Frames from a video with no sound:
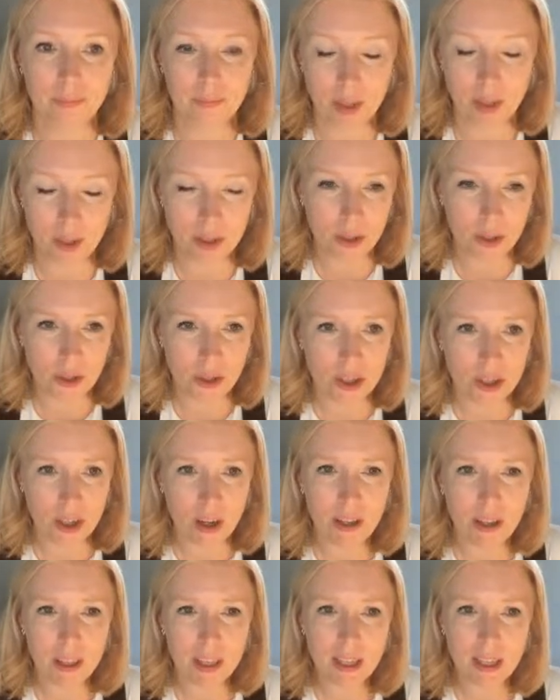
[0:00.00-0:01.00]
That's good.
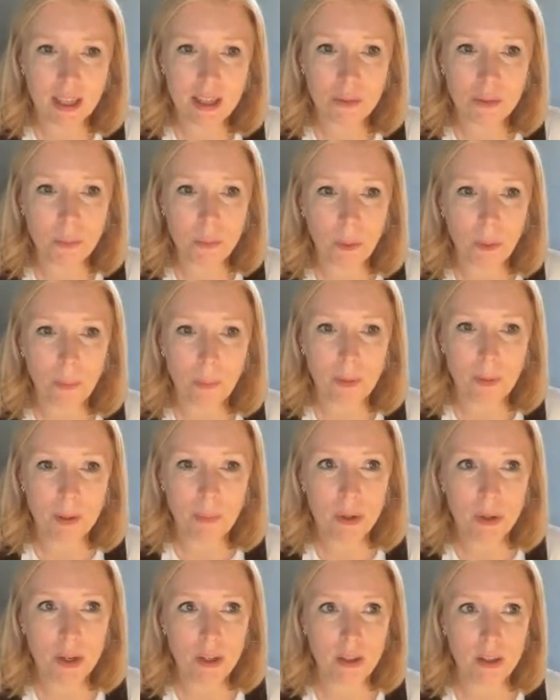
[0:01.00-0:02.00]
I think it's probably
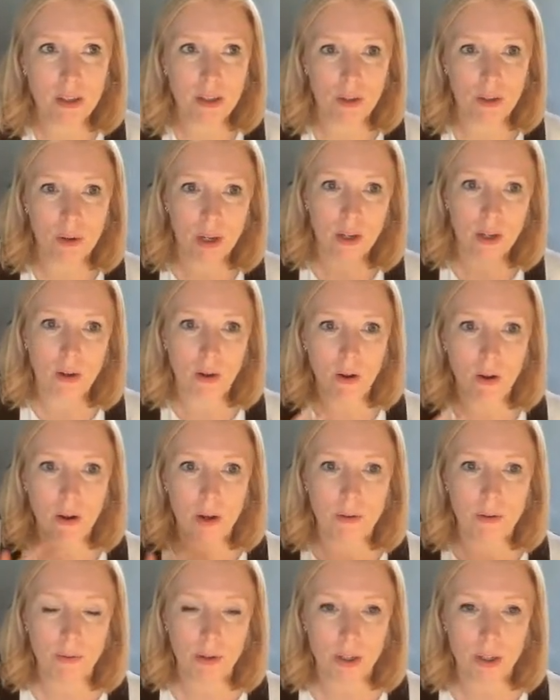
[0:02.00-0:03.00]
worth us going
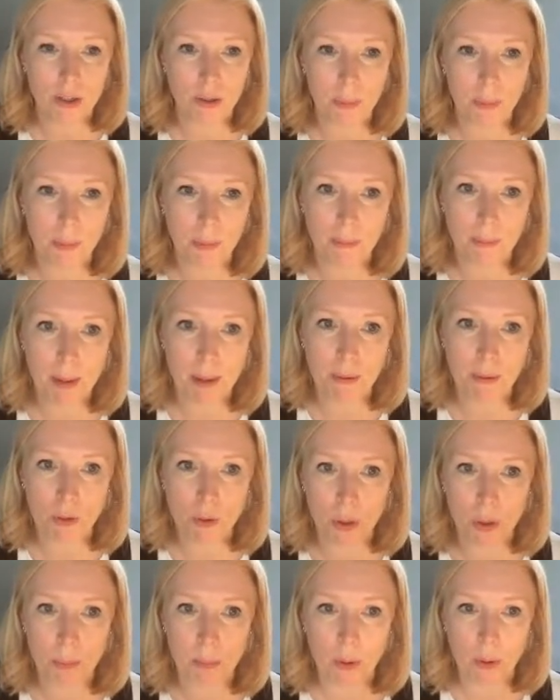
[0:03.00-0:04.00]
over it so people who maybe
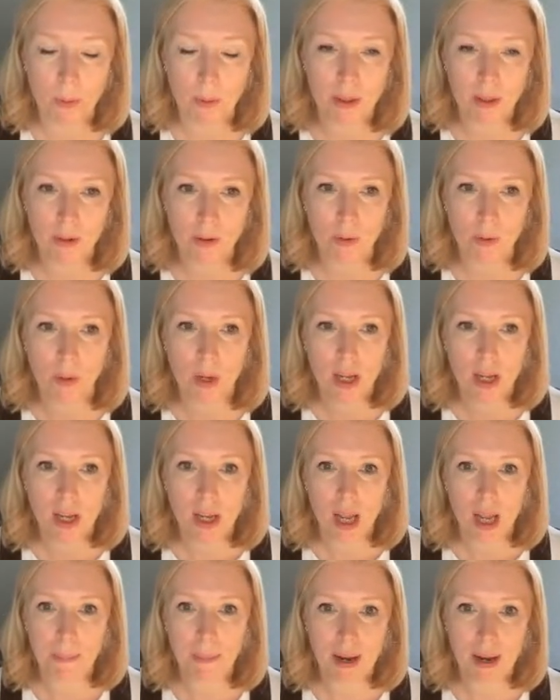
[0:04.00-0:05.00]
join partway through
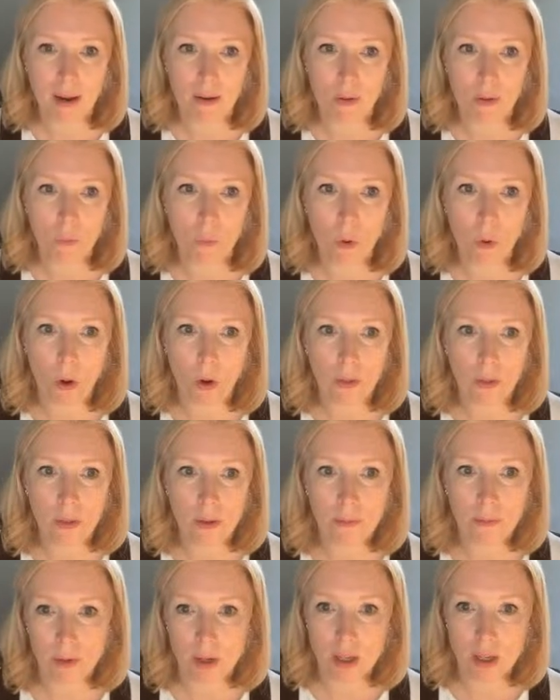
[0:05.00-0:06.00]
about on
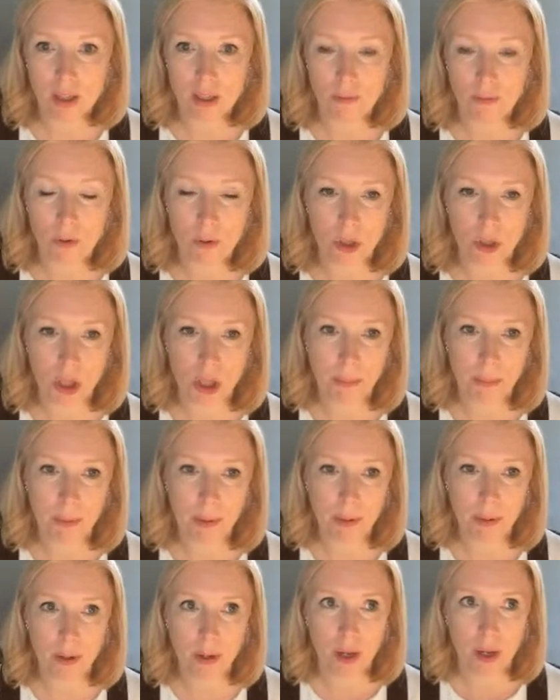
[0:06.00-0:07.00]
the 1st of
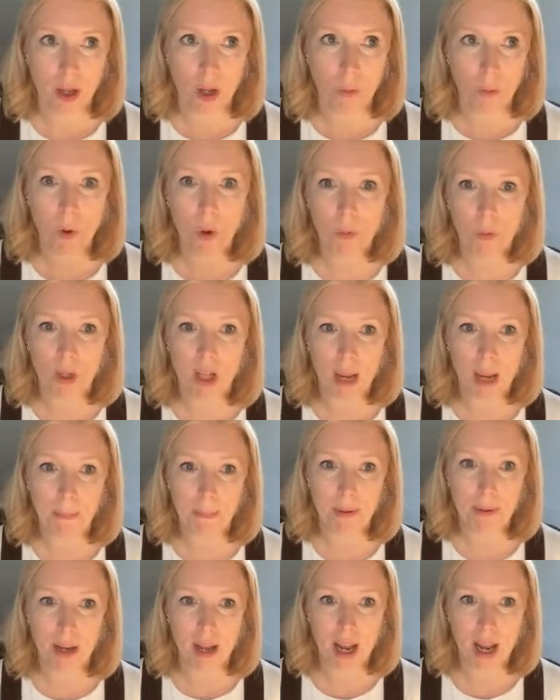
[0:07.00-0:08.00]
October, what will
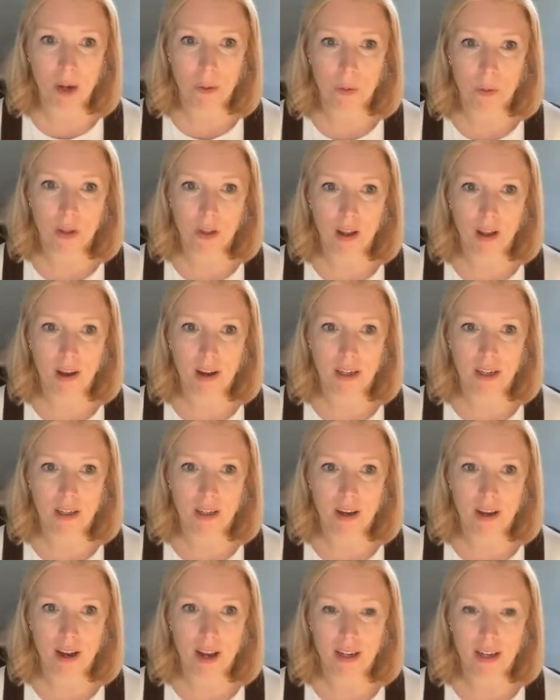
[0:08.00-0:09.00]
happen? How will
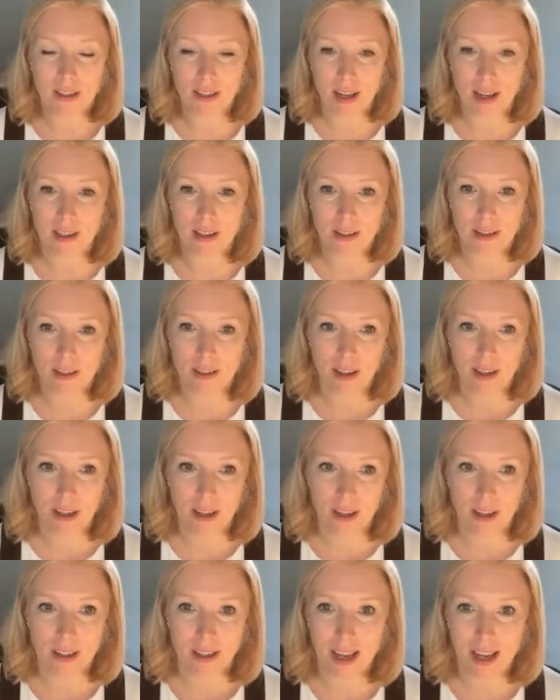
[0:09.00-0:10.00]
I
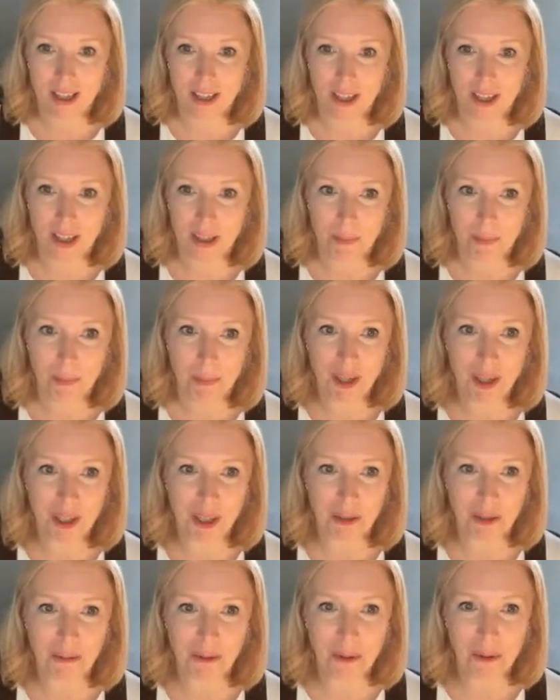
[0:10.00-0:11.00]
get to this
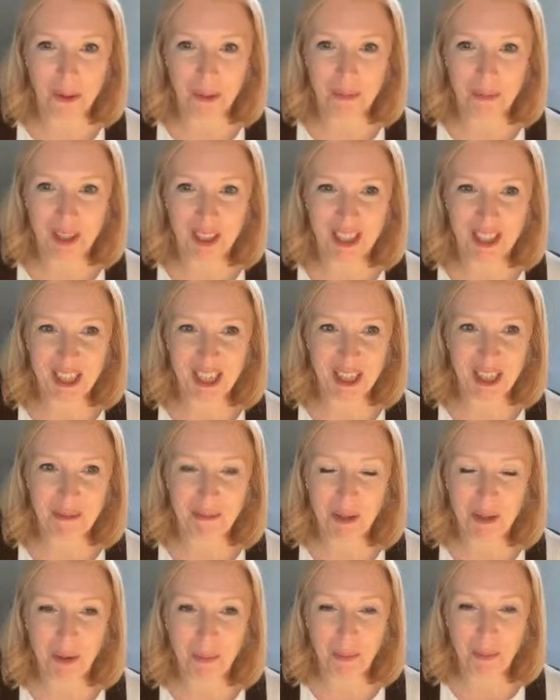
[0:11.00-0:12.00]
magic form that's going to give
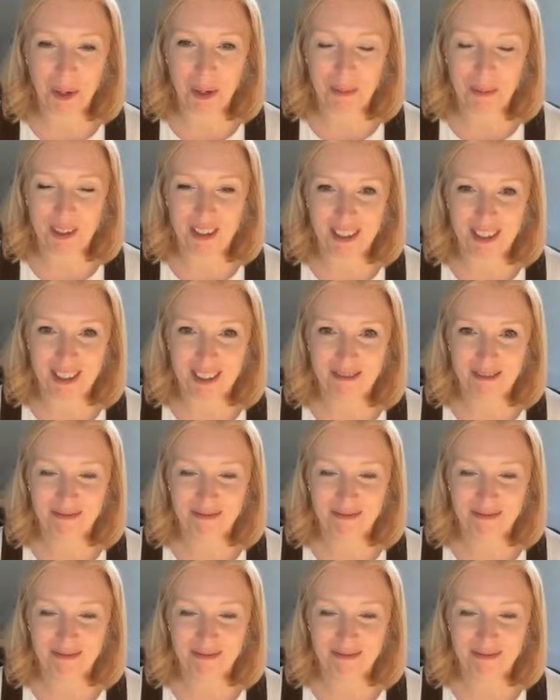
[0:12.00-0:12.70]
me an appointment?